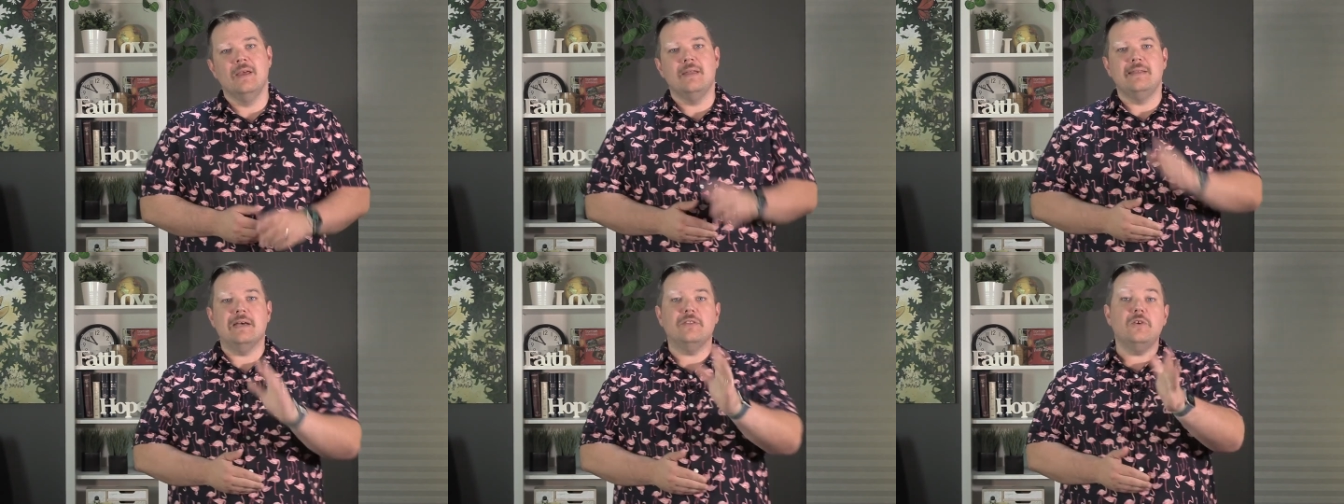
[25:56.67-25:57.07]

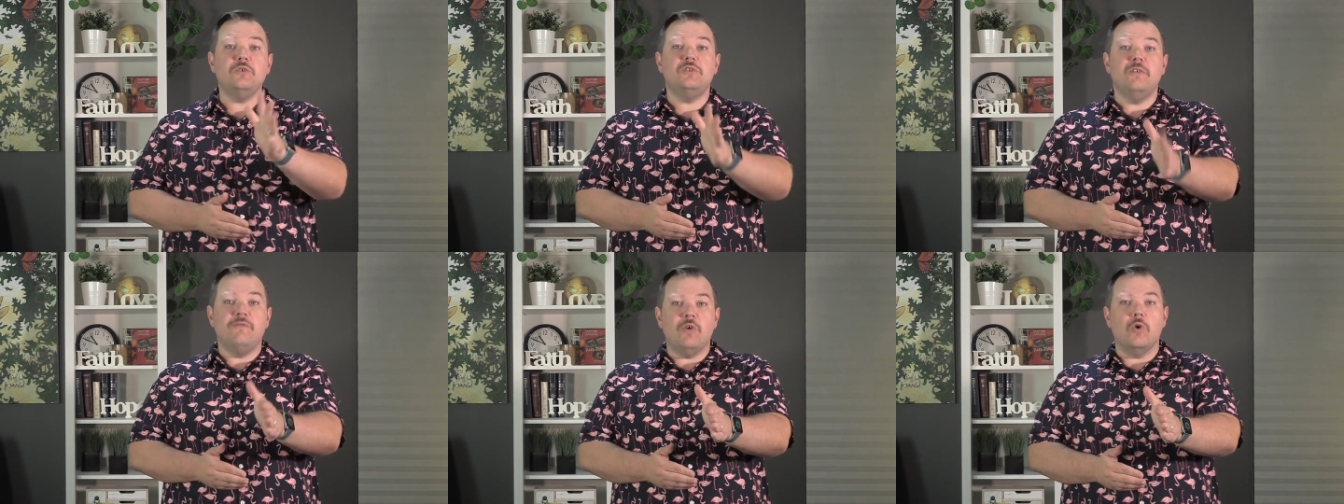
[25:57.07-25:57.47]
Now, those
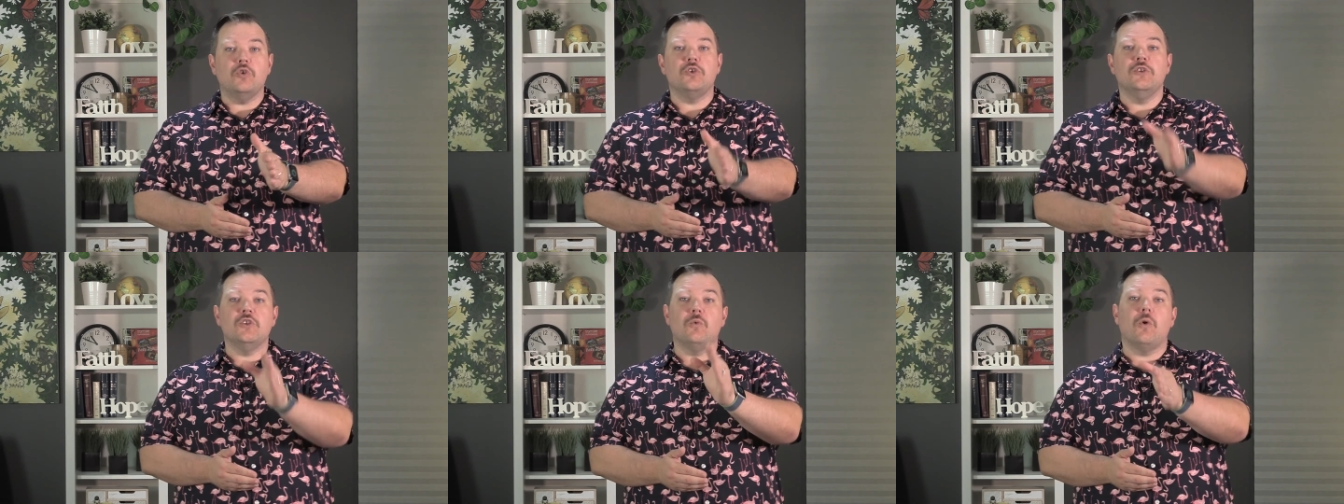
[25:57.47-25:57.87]

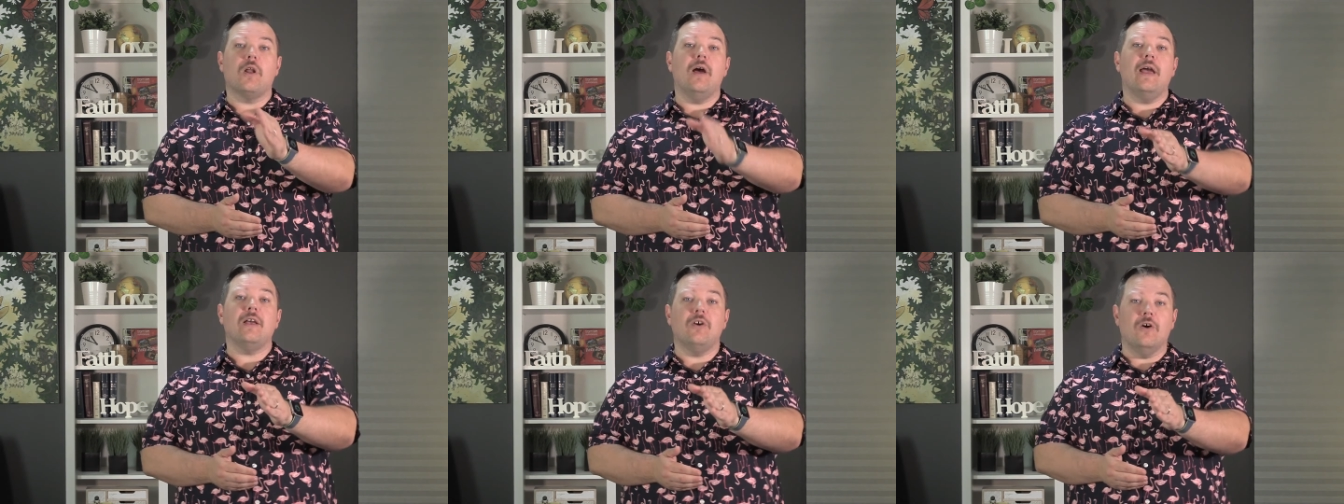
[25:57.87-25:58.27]
devotions are what
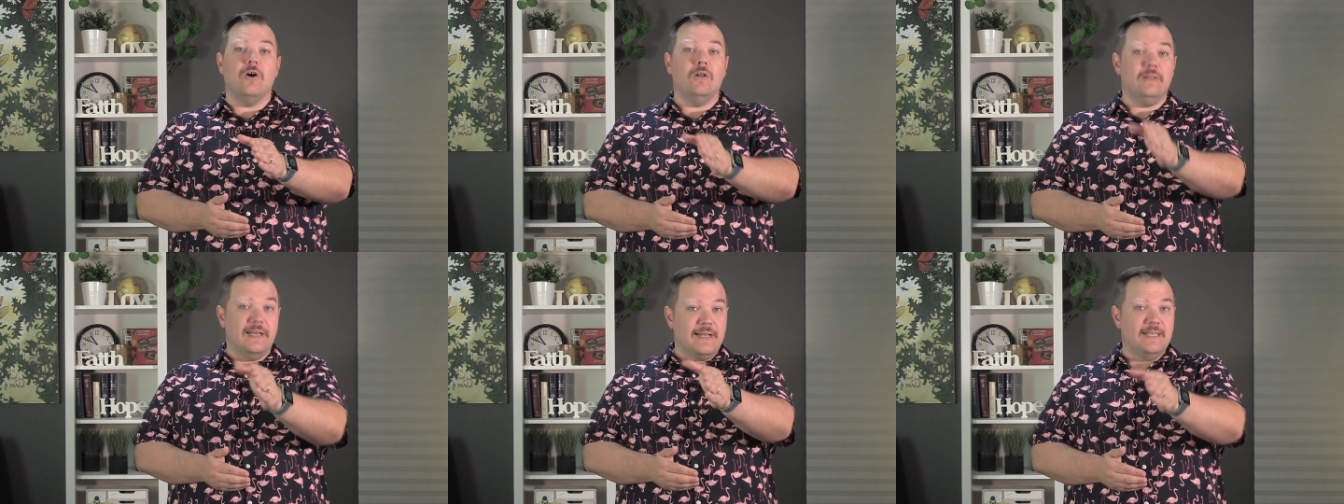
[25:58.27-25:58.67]
I
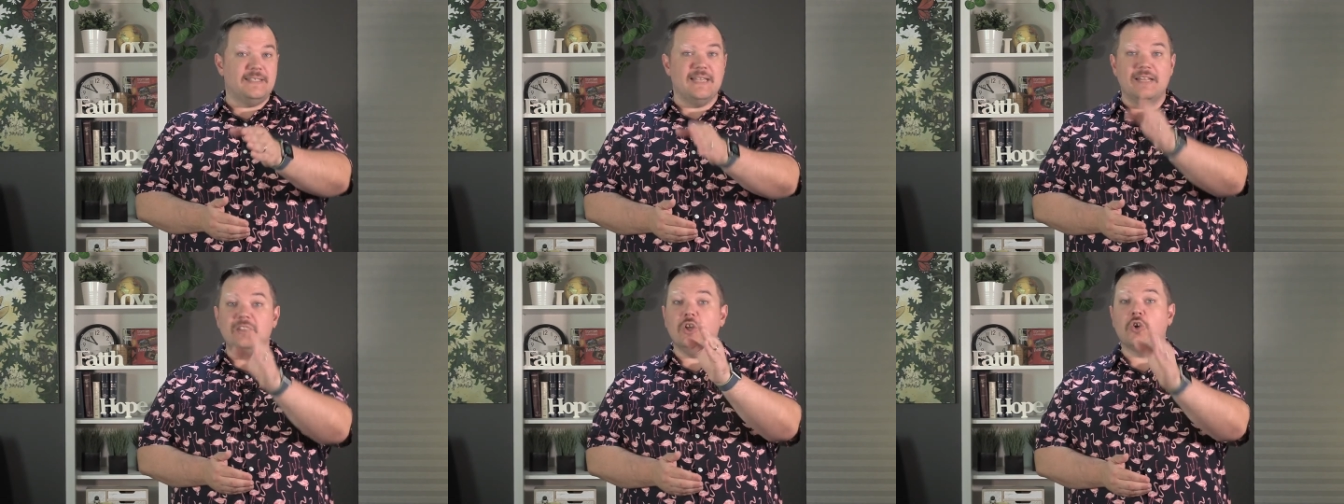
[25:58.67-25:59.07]
call, like I
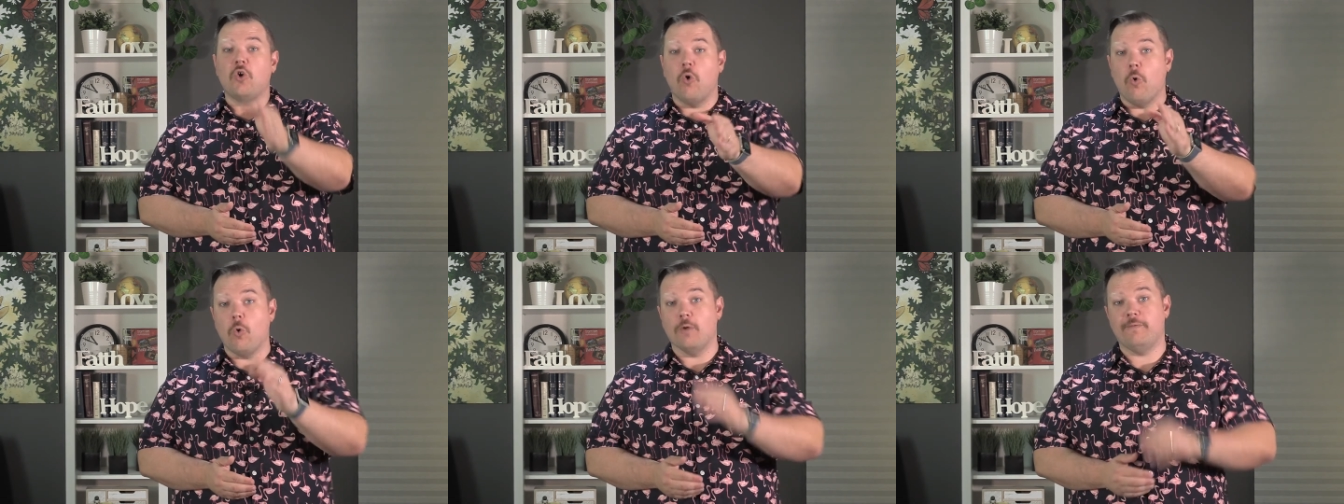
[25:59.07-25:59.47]
said, the
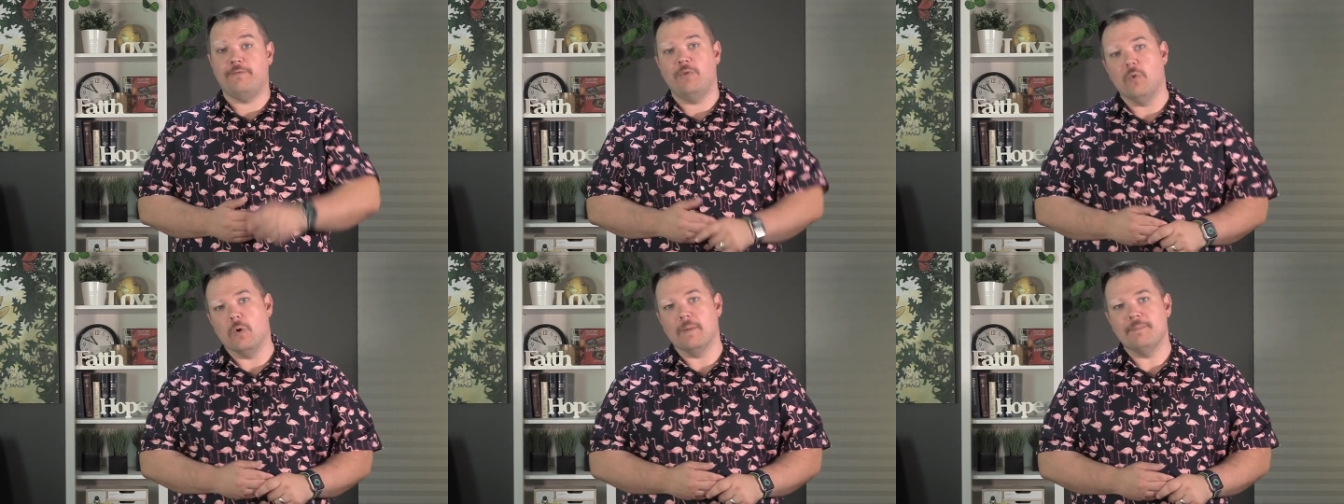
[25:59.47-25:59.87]
core
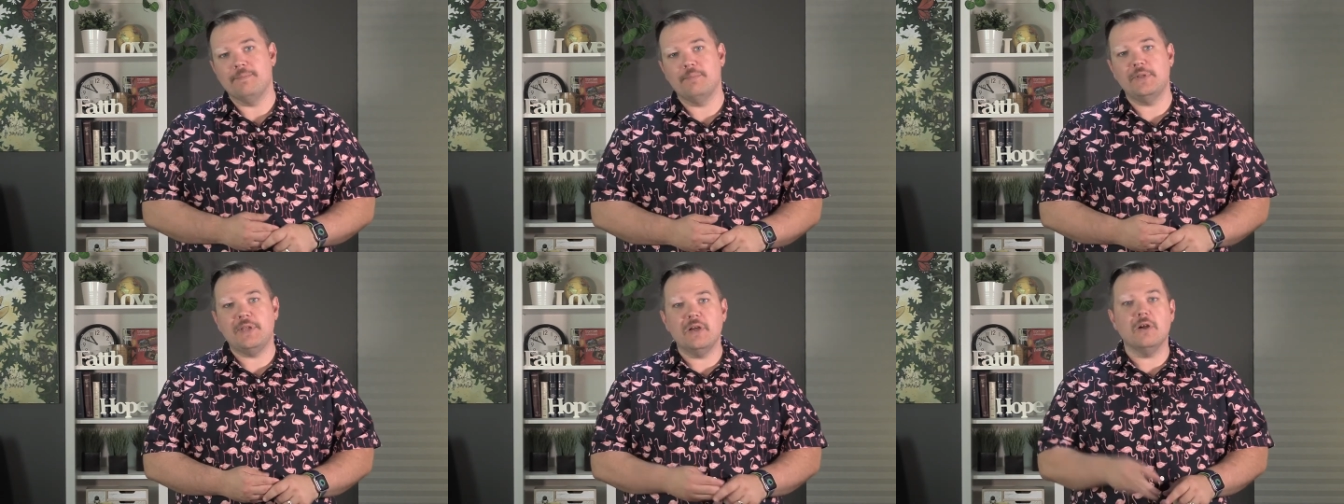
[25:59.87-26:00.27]
four.
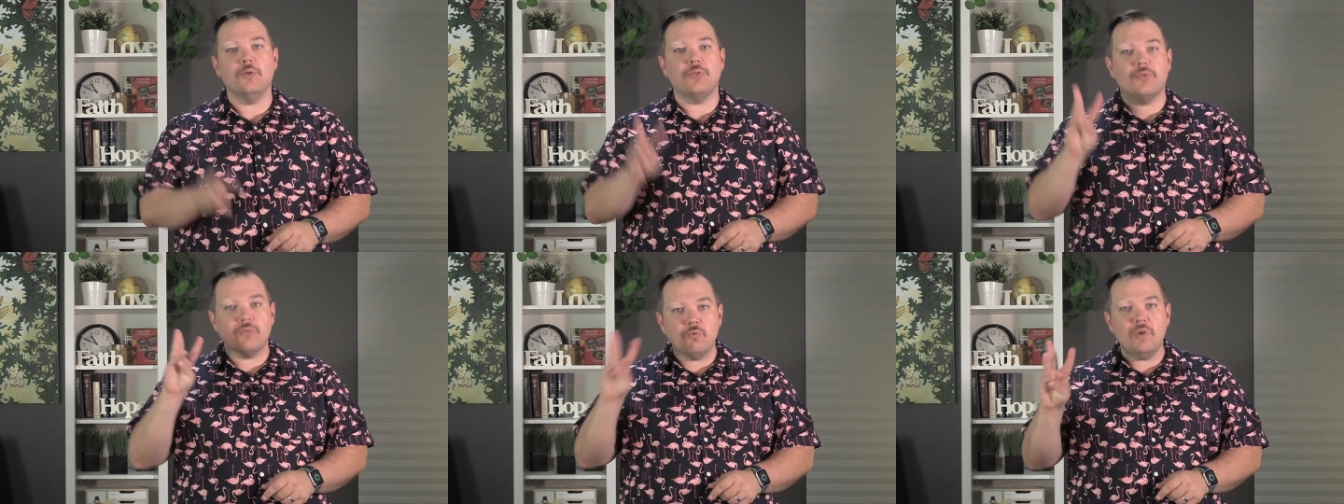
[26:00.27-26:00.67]
But there are
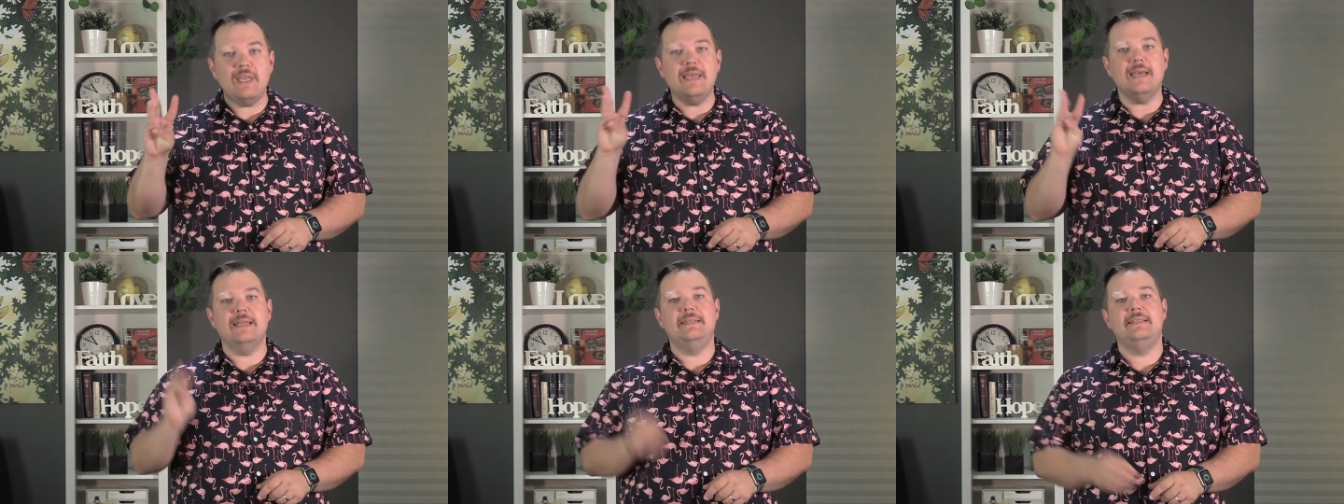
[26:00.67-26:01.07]

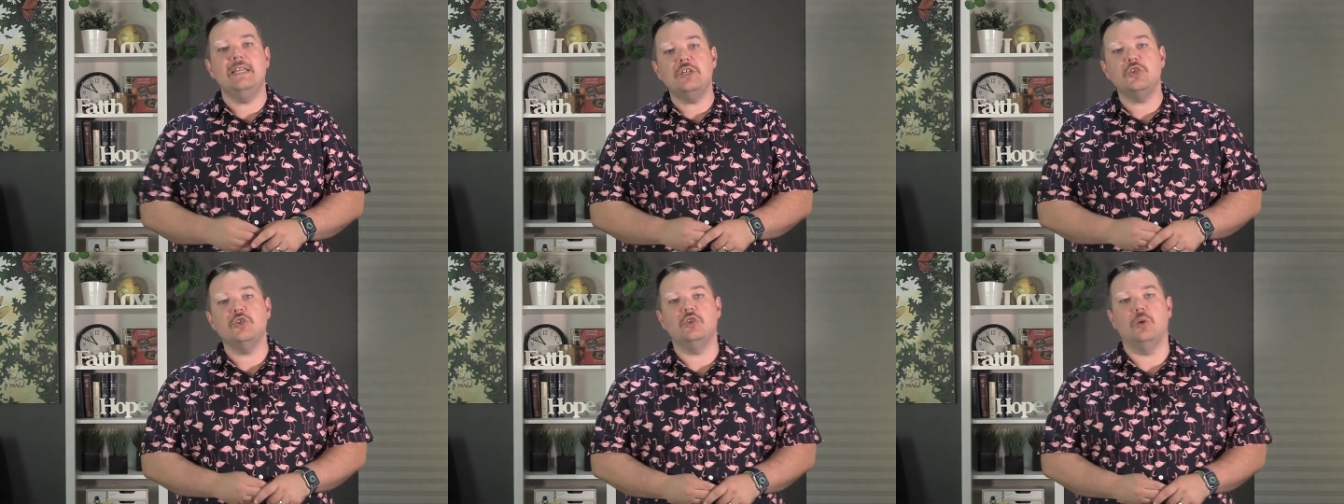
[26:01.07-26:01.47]
three
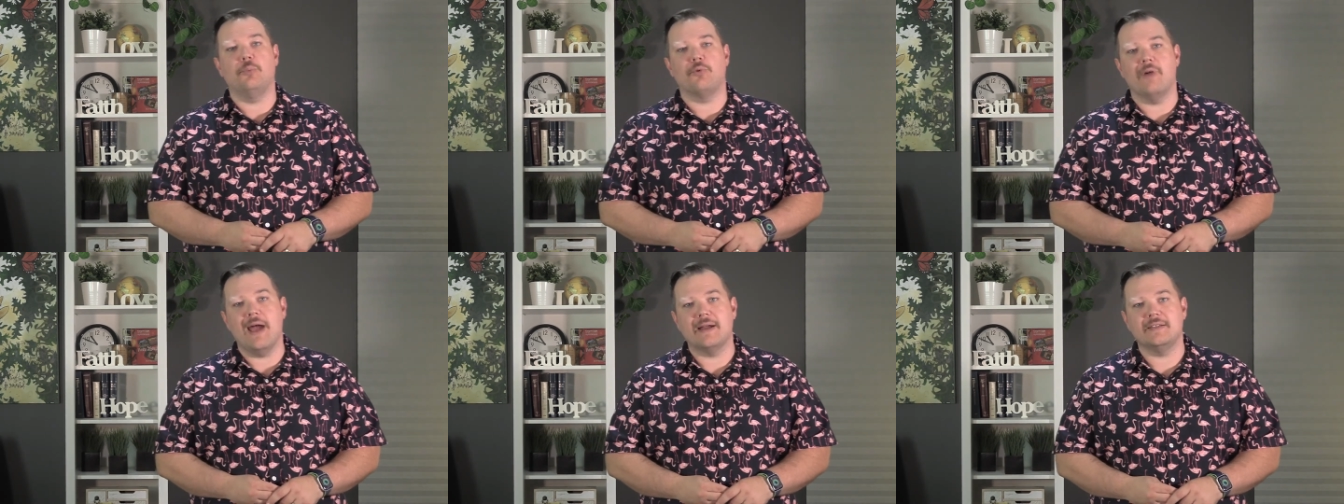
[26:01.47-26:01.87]
additional
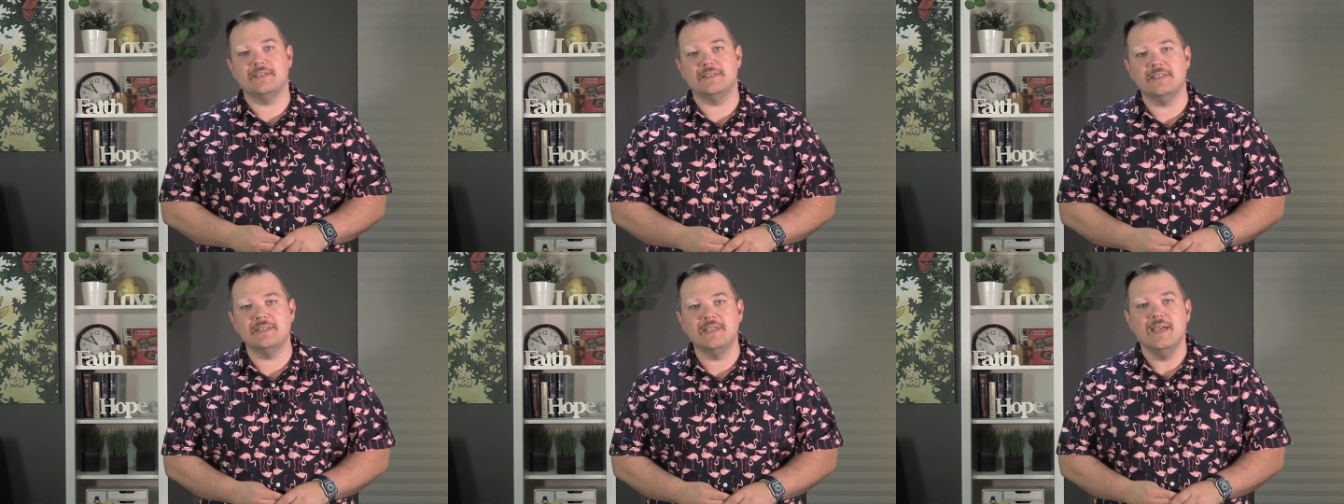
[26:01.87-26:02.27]

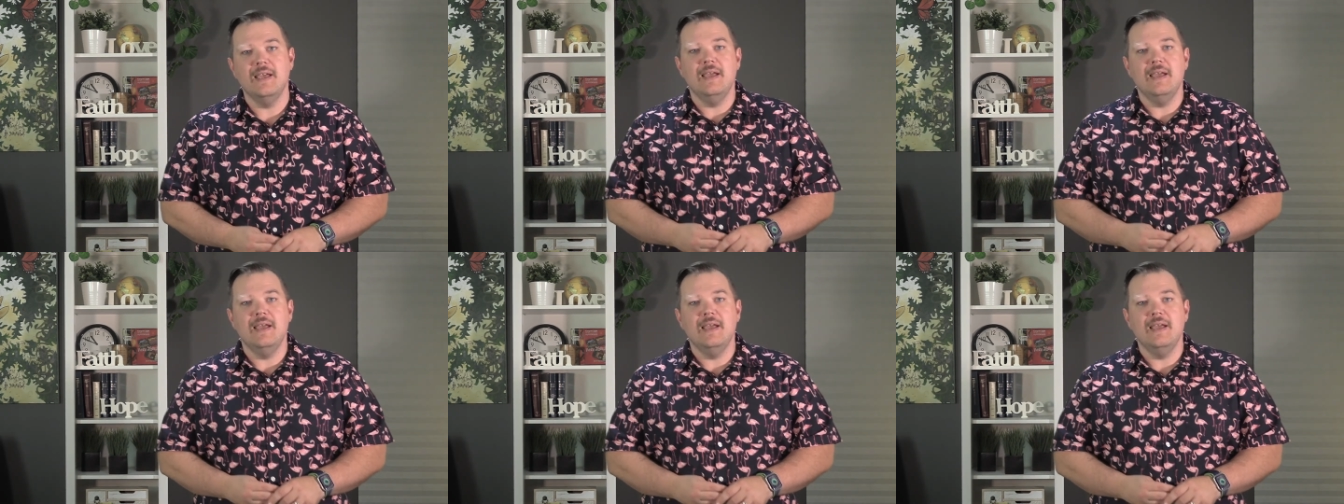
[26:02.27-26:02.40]
practices